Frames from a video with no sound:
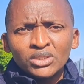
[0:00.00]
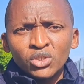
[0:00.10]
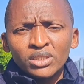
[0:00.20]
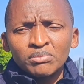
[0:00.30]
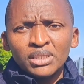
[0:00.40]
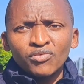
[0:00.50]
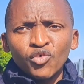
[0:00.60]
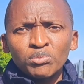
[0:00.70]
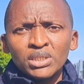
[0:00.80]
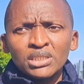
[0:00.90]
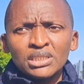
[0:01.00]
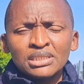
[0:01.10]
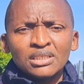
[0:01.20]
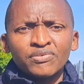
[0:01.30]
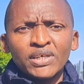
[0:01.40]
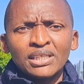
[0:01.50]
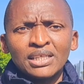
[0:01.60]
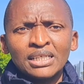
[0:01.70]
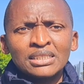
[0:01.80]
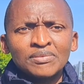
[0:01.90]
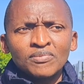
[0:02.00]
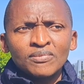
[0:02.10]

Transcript: tournament for me is the fact that